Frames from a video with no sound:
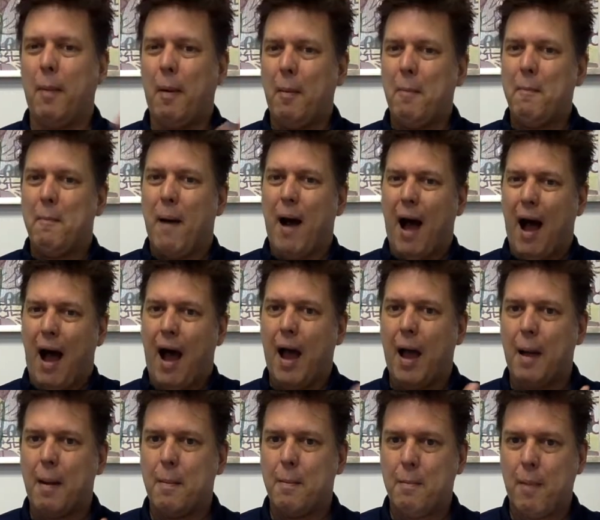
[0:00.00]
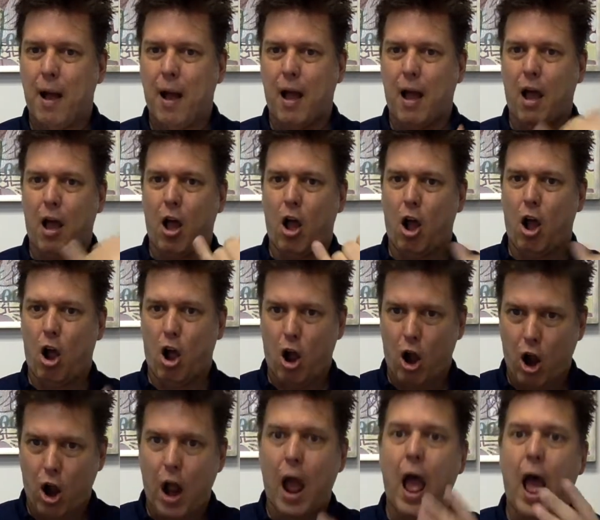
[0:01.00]
And this was because
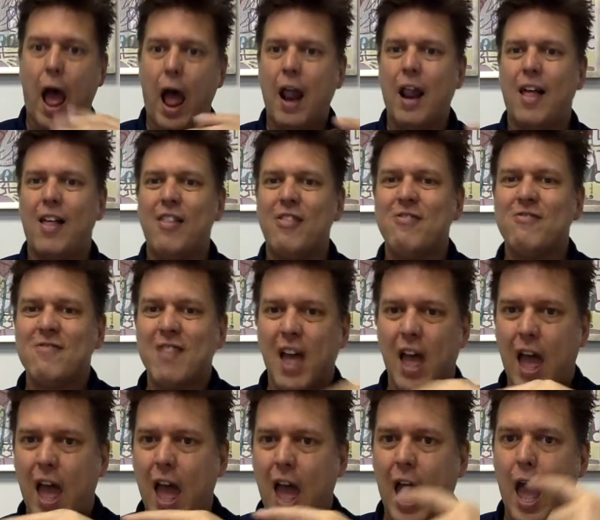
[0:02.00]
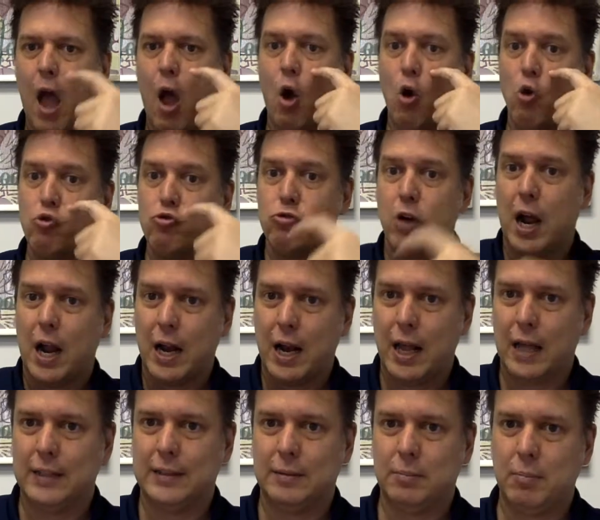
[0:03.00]
people purchased my art,
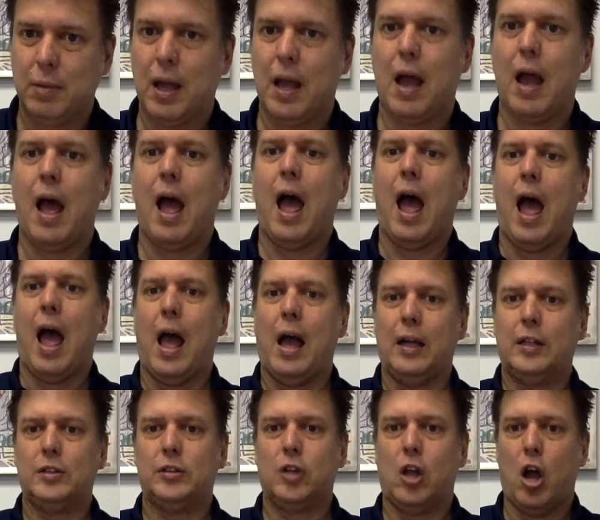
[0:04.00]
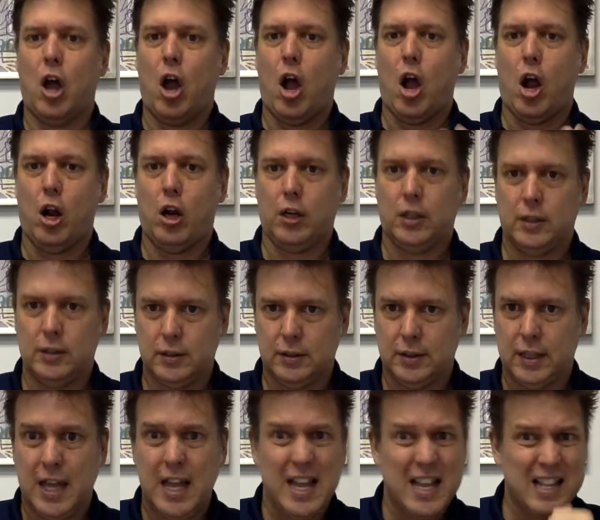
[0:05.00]
they recognized me as an
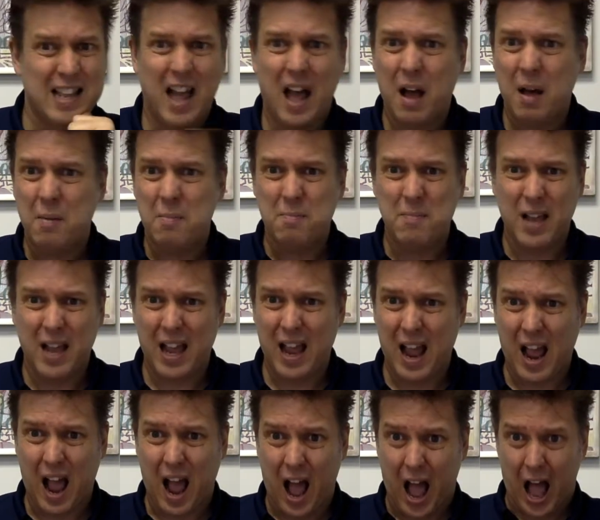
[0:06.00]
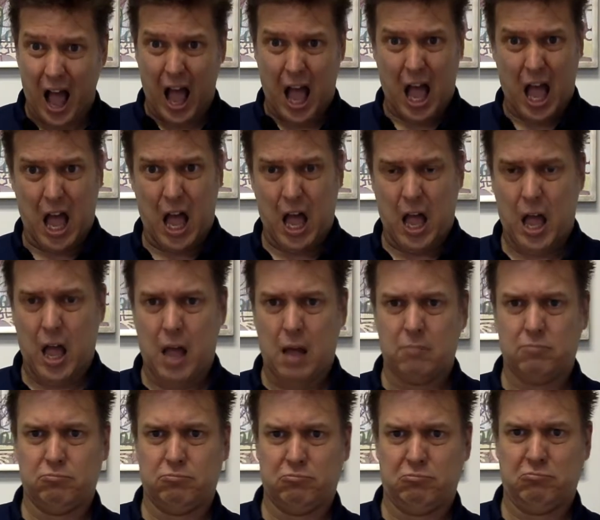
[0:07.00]
artist. It didn't
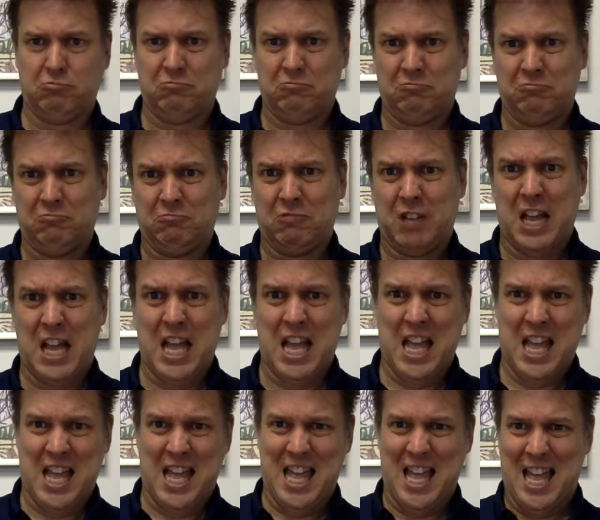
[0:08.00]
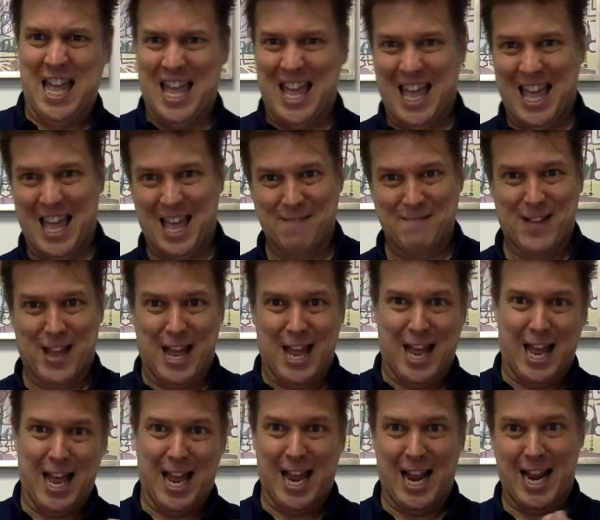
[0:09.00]
mean that I was
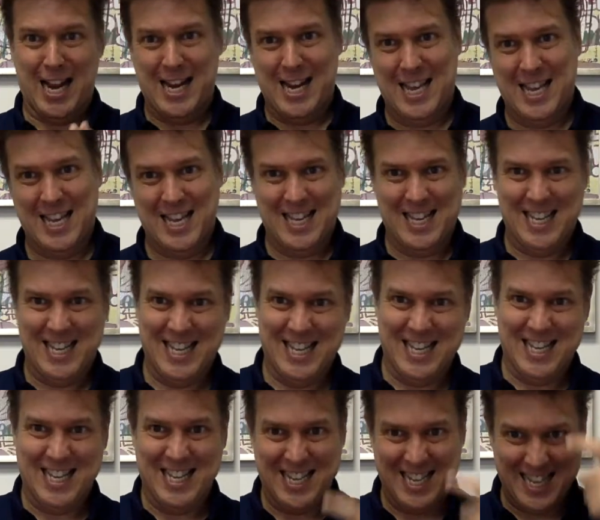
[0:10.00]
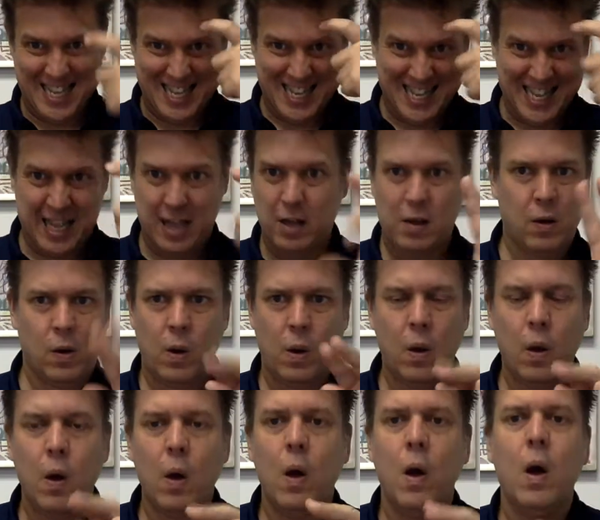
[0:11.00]
being self-important and saying,
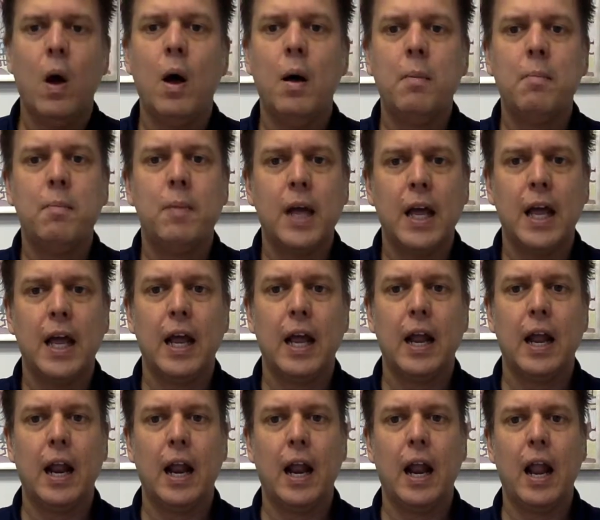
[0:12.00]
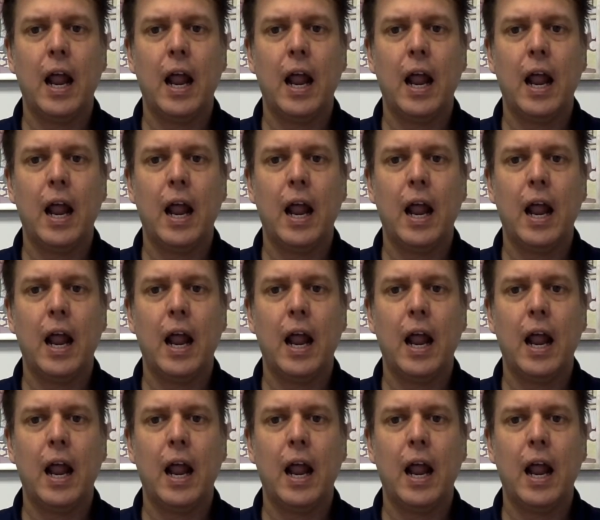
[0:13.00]
oh, I was an artist.